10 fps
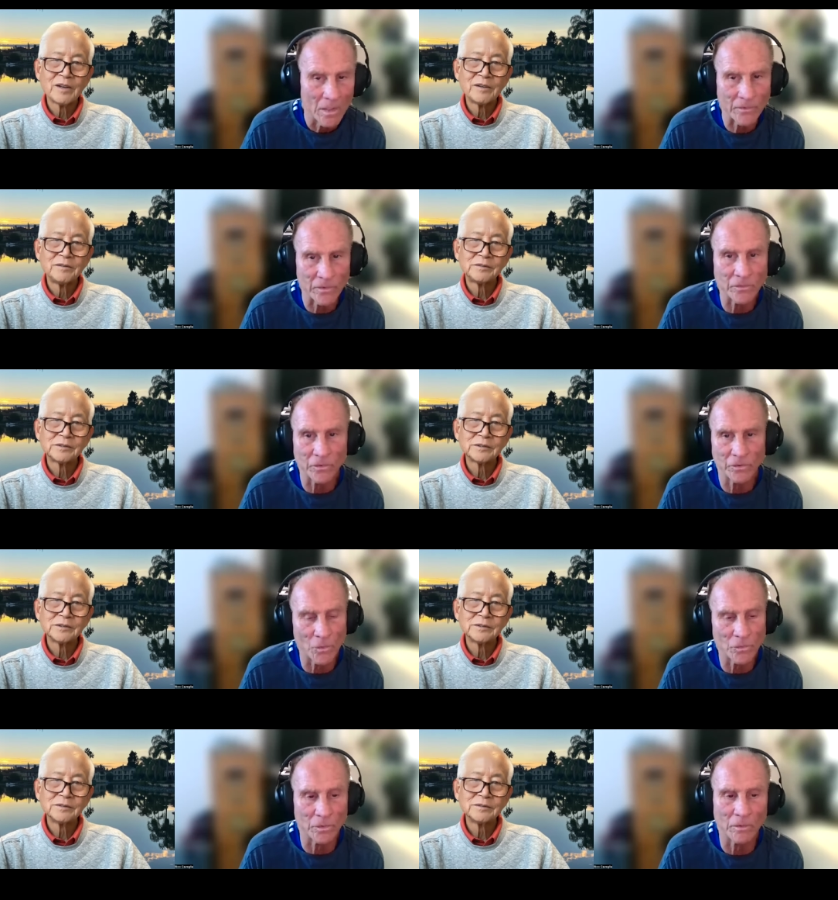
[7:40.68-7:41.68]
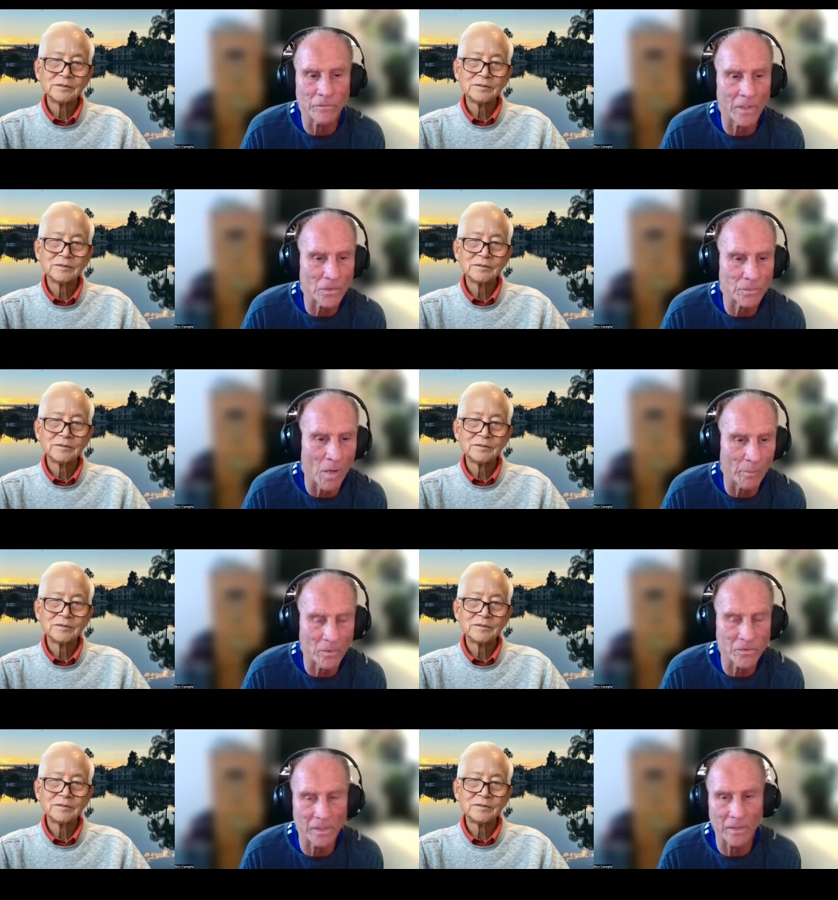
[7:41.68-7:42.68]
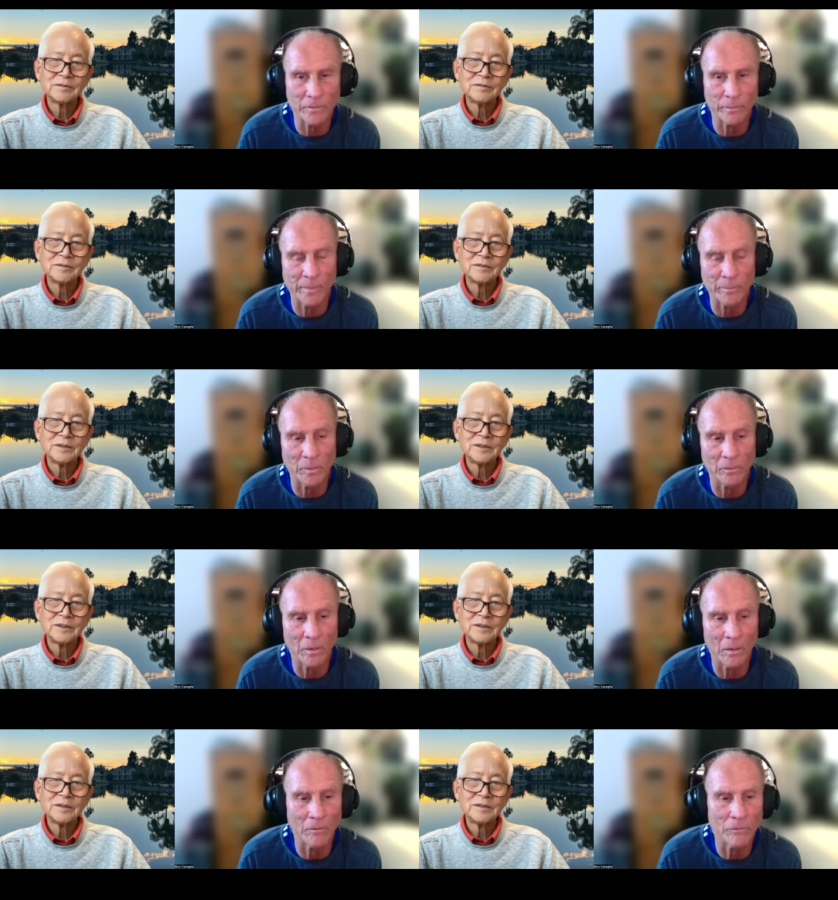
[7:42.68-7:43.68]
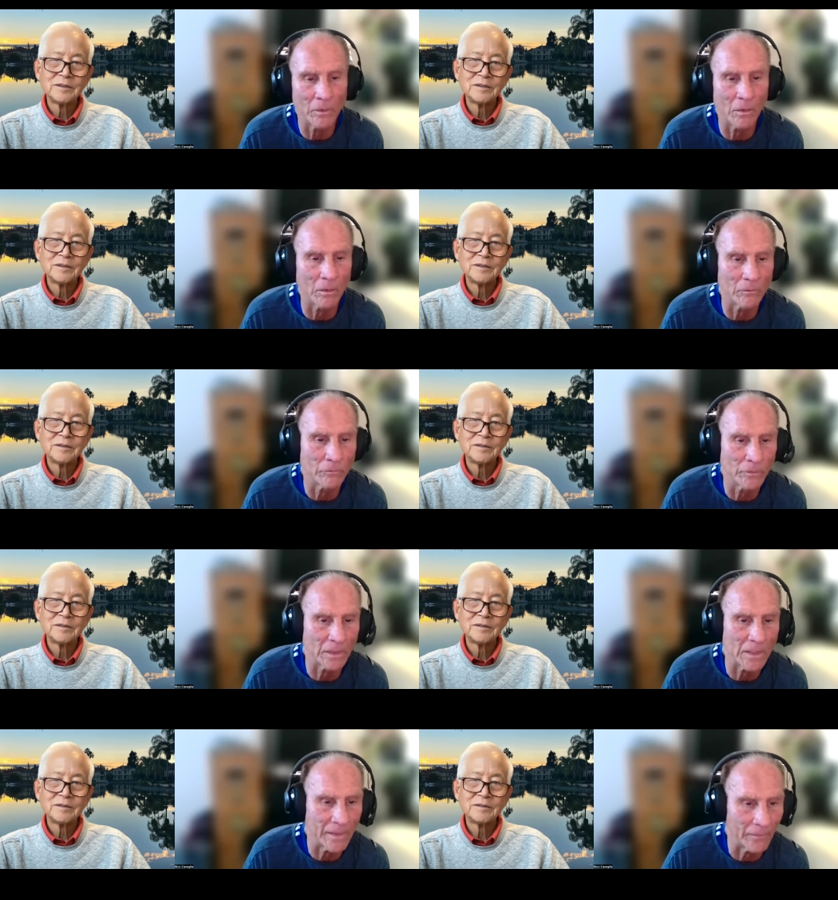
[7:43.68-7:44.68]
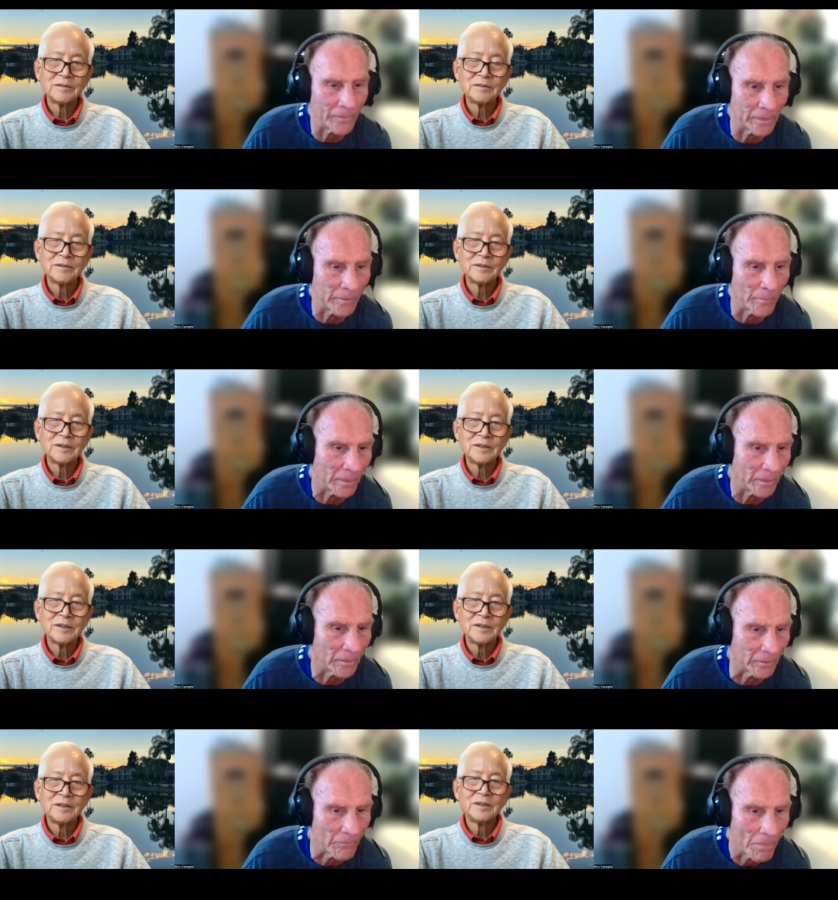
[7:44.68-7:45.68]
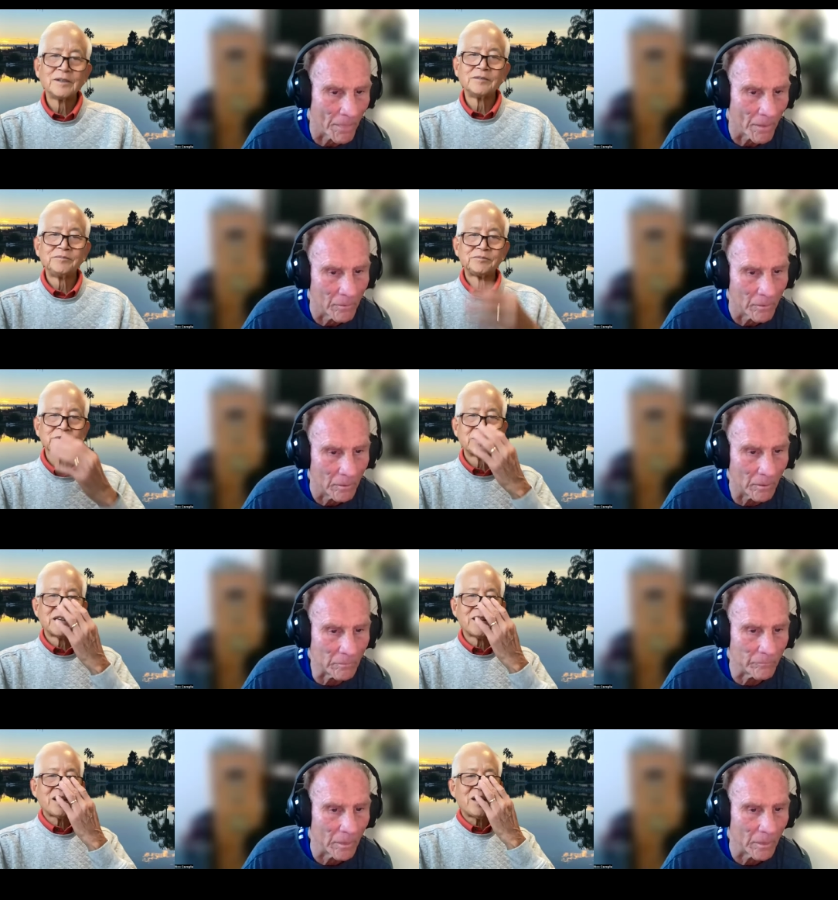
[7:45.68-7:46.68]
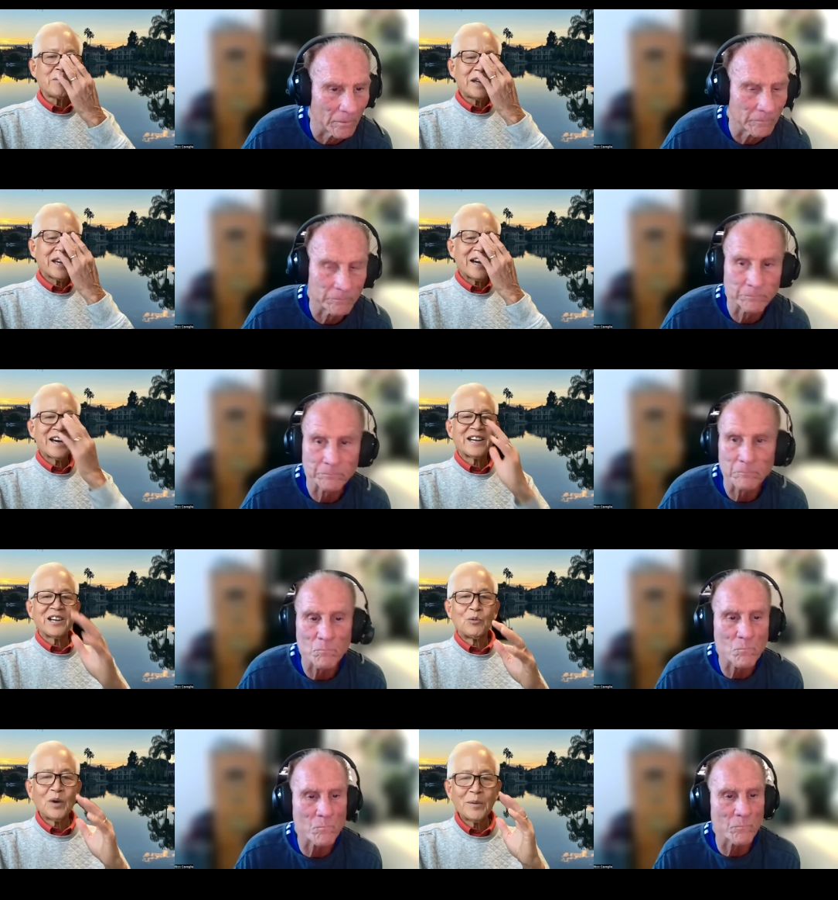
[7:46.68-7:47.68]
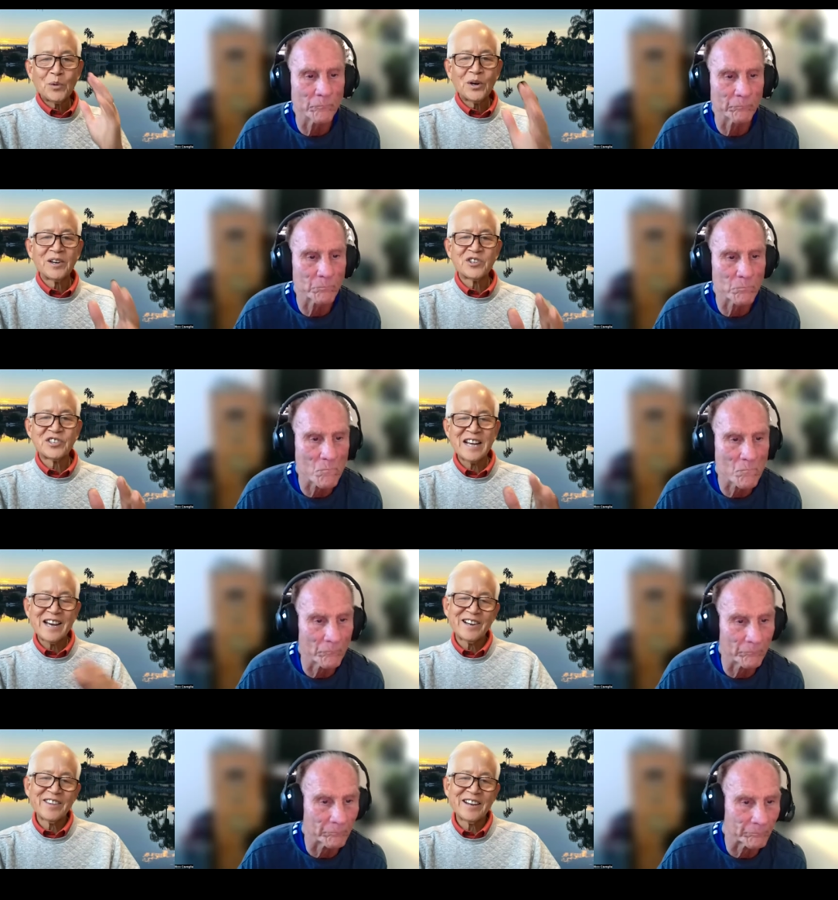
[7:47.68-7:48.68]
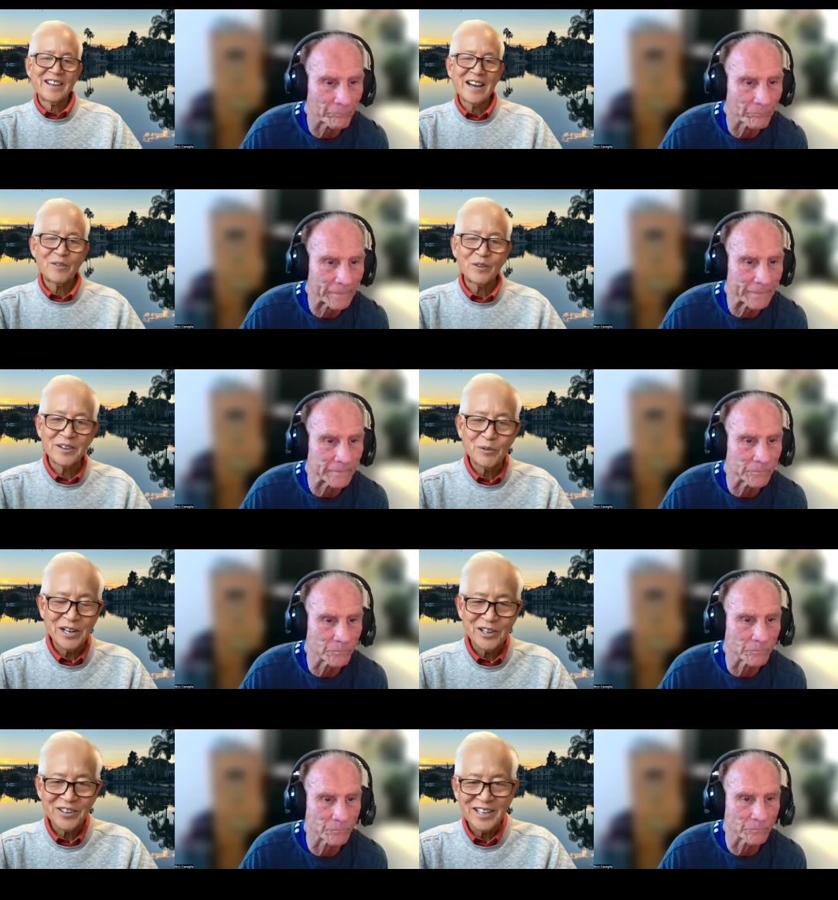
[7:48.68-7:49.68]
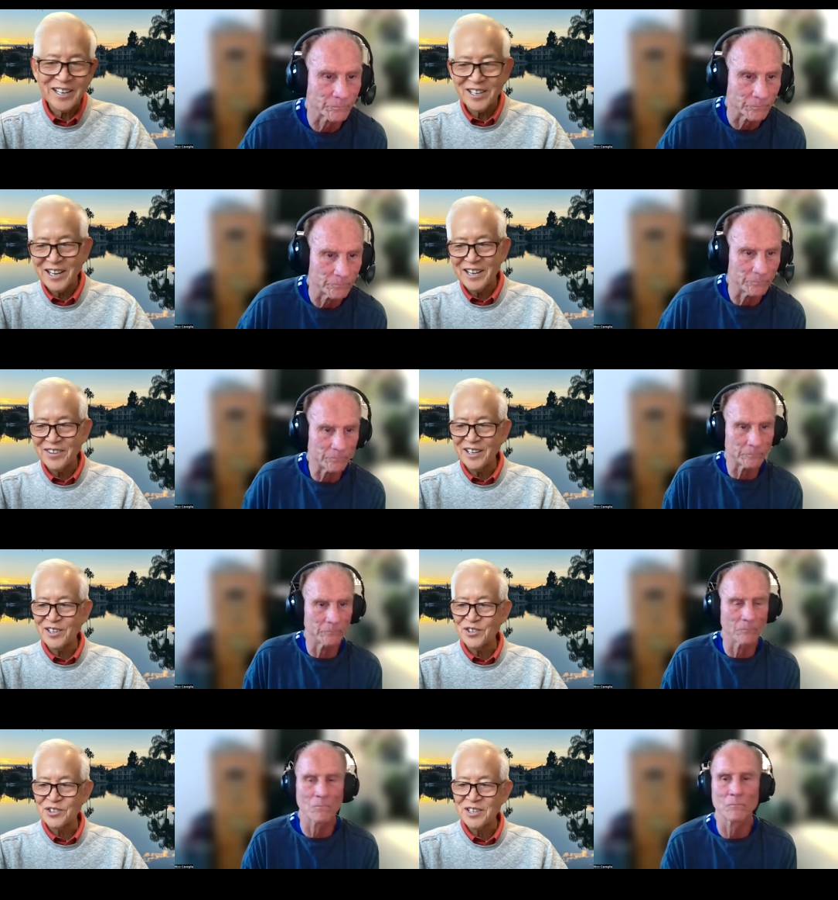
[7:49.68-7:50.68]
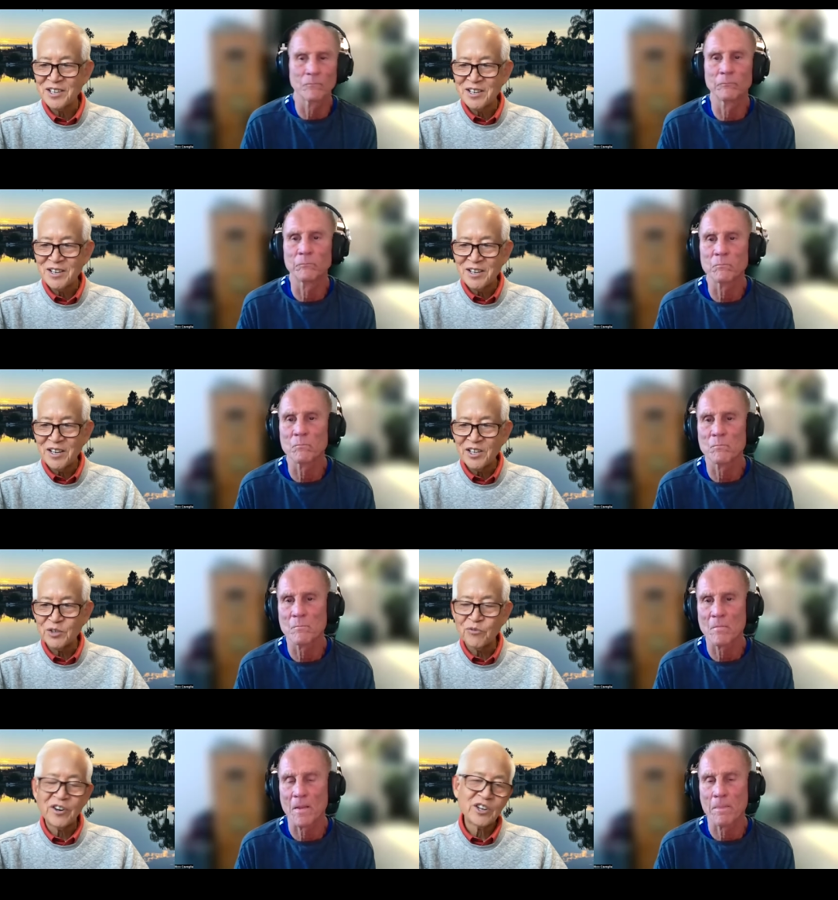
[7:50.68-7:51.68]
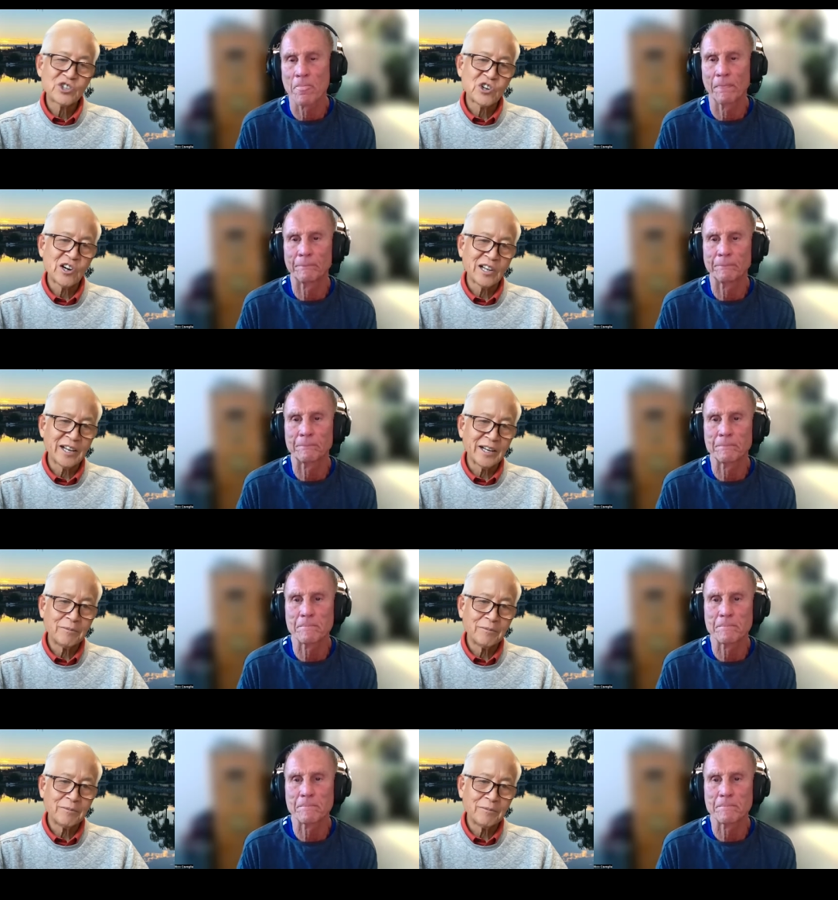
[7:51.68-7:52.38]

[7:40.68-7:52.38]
Speaker 1: it, just shows you a very small percentage of people are are really healthy in America.
Speaker 2: Let, me add one more stat on to that one, Rico, that I think is is very startling.